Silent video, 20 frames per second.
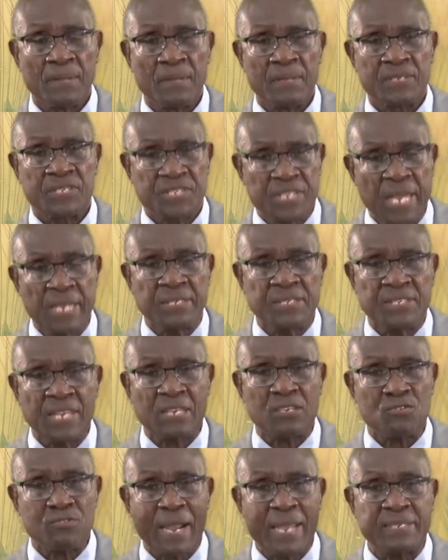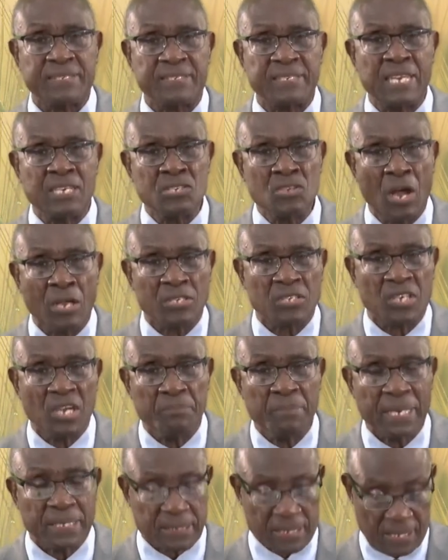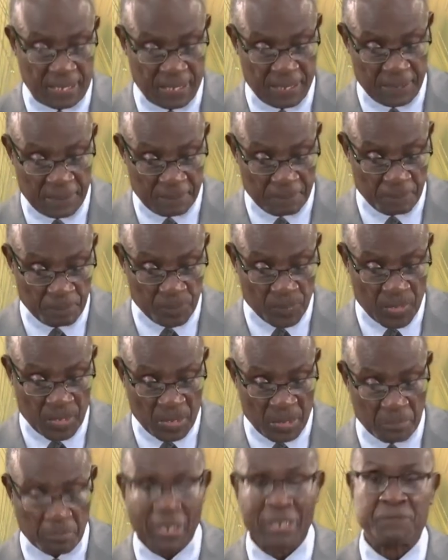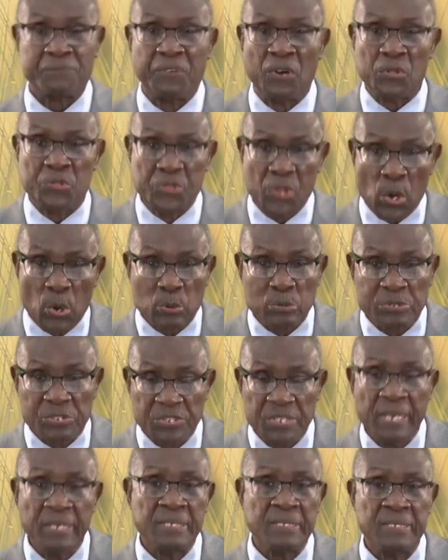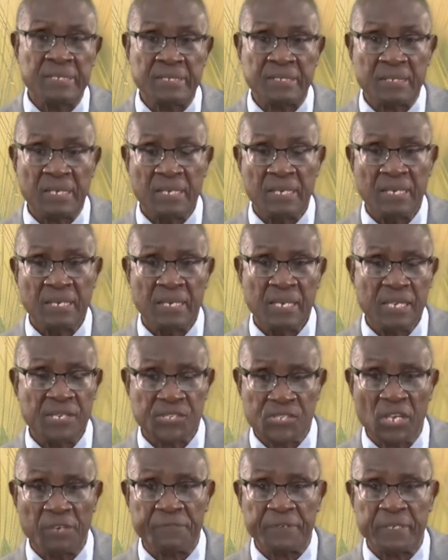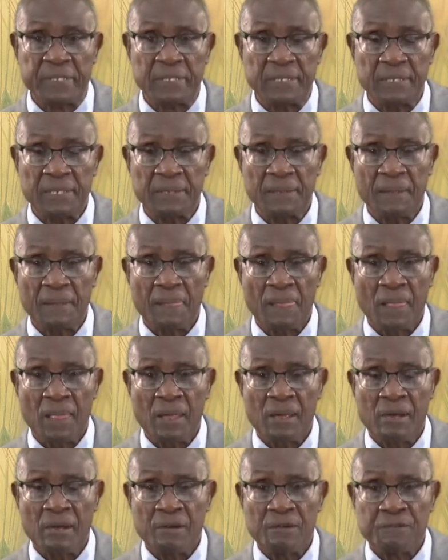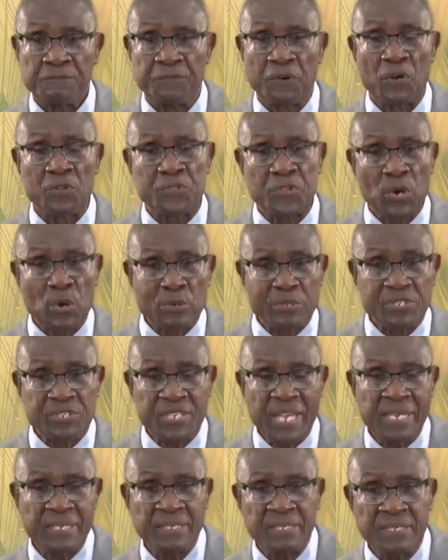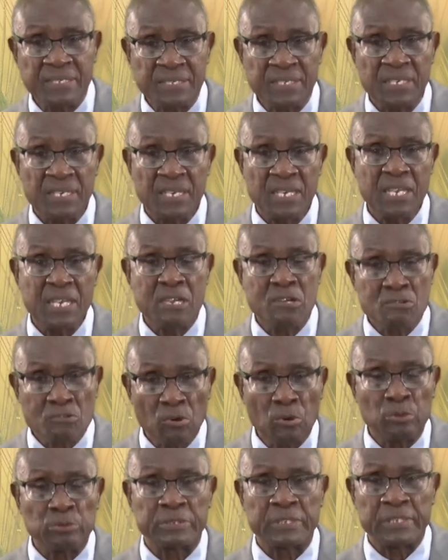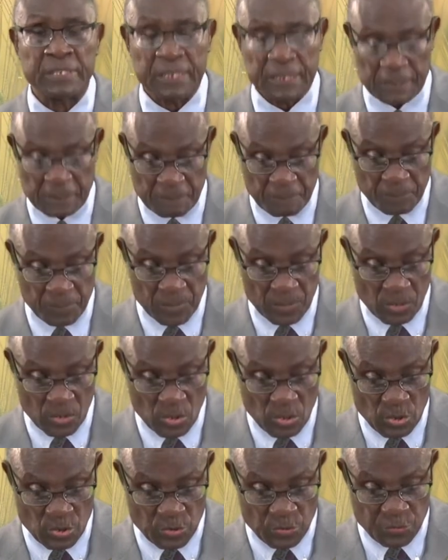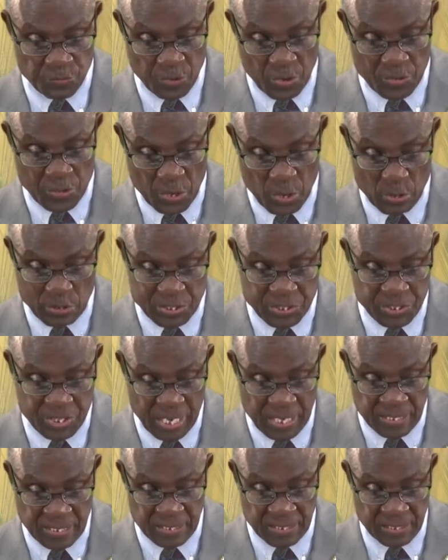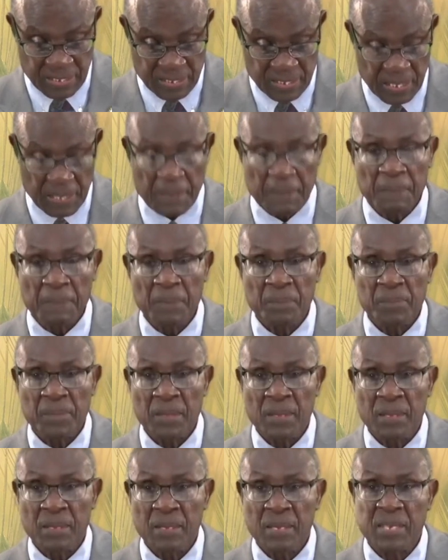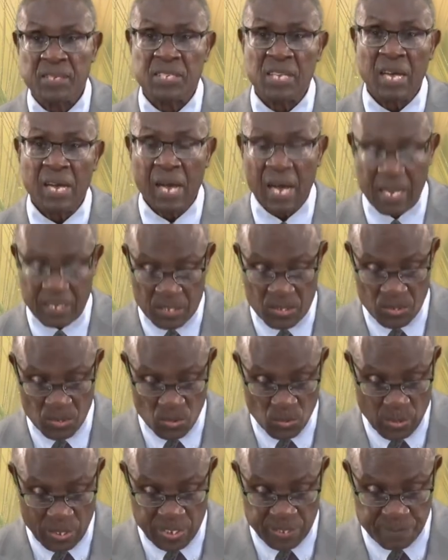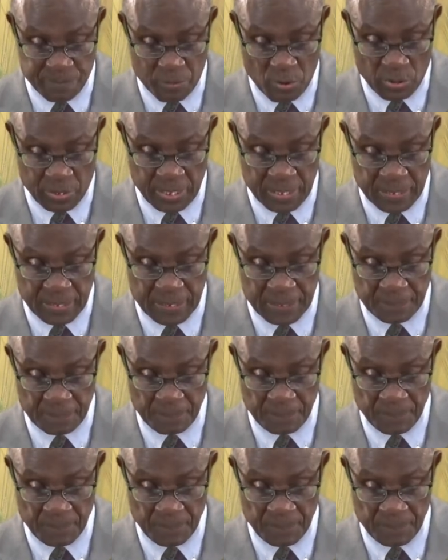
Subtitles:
Sins that Christ did not commit, but for those sins he suffered. For those sins he groaned. For those sins his heart was broken.